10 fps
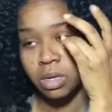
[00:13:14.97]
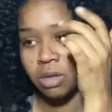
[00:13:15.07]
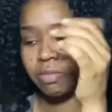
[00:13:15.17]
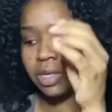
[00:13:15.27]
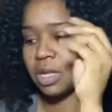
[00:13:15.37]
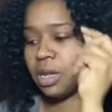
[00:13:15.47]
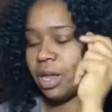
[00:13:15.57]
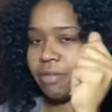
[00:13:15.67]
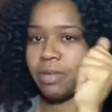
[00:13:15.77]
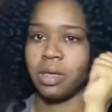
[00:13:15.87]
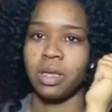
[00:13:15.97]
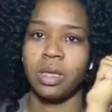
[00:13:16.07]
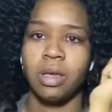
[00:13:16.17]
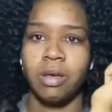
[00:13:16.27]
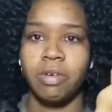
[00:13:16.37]
for the loving
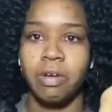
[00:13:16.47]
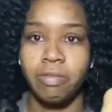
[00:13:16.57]
of her